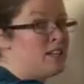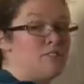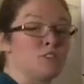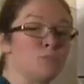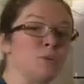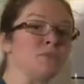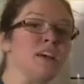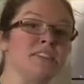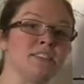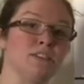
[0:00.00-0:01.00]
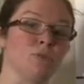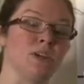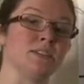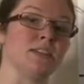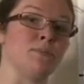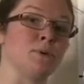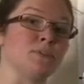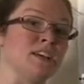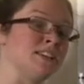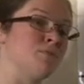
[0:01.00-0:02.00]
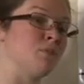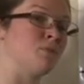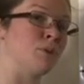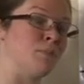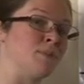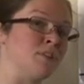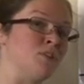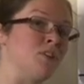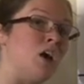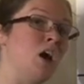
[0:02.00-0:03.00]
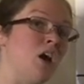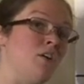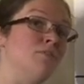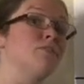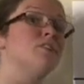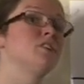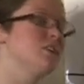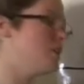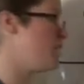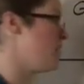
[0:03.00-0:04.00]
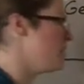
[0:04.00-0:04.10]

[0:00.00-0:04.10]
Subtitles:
is possessive. We can say possessive with the preposition of the.